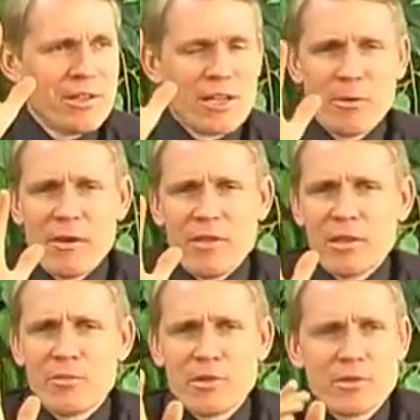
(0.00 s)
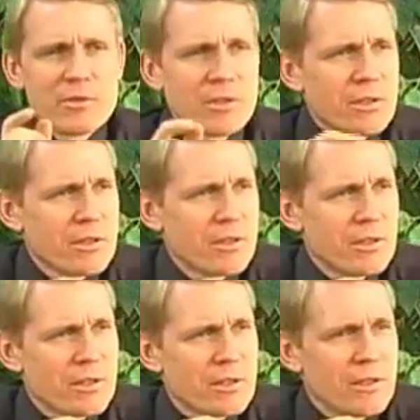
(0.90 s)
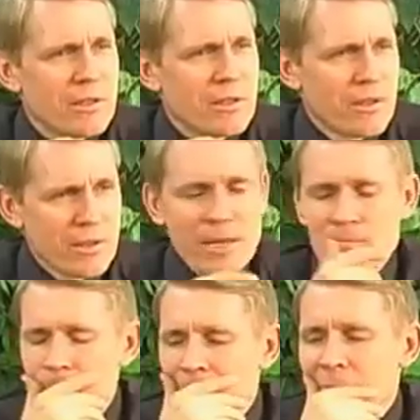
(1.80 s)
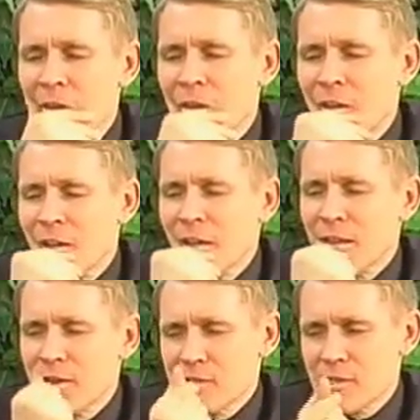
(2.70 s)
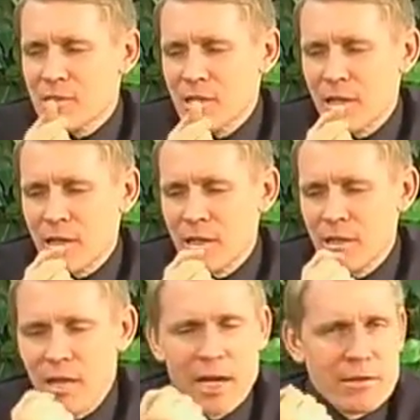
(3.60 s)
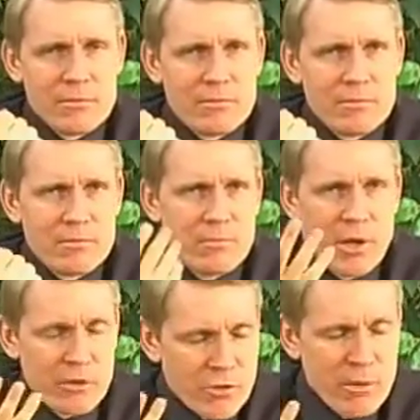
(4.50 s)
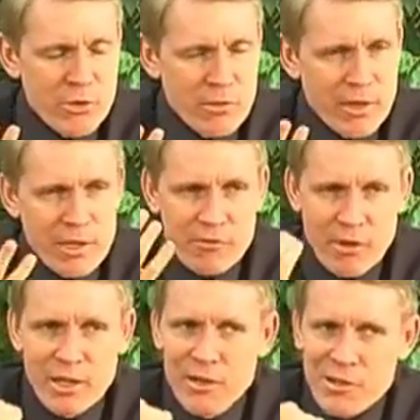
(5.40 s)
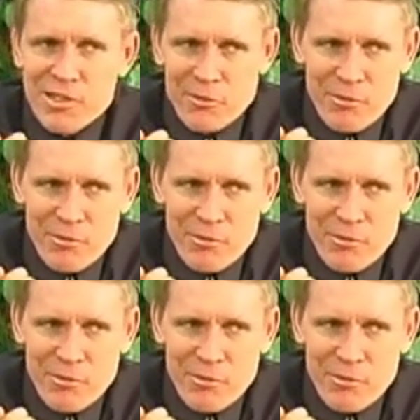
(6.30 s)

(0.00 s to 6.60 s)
Do we have that in the bookstore? Okay. This is not part of Scripture, but it is very interesting